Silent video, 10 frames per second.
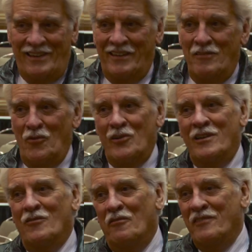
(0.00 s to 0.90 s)
And then
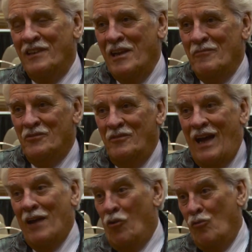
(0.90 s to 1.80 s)
Werner often came
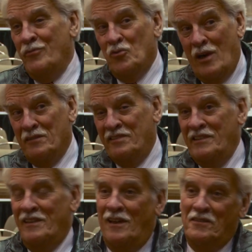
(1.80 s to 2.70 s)
home to
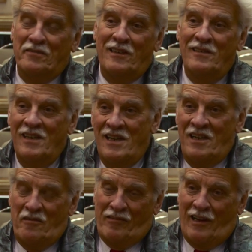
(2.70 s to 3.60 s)
Archie in Huntsville,
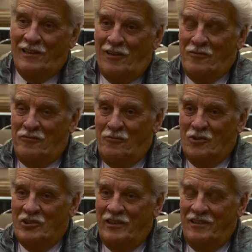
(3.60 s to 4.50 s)
flying down from
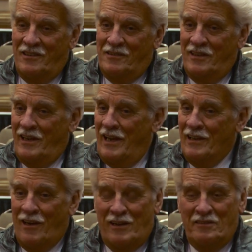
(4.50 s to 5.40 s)
Washington, and said,
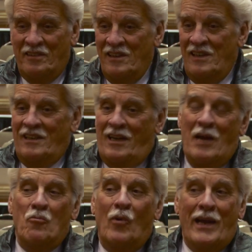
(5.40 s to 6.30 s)
hey guys,
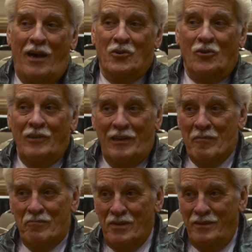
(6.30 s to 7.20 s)
I'm way out on a
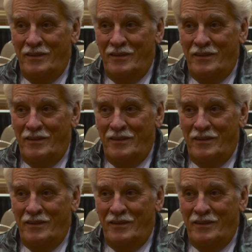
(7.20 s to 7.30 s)
limb.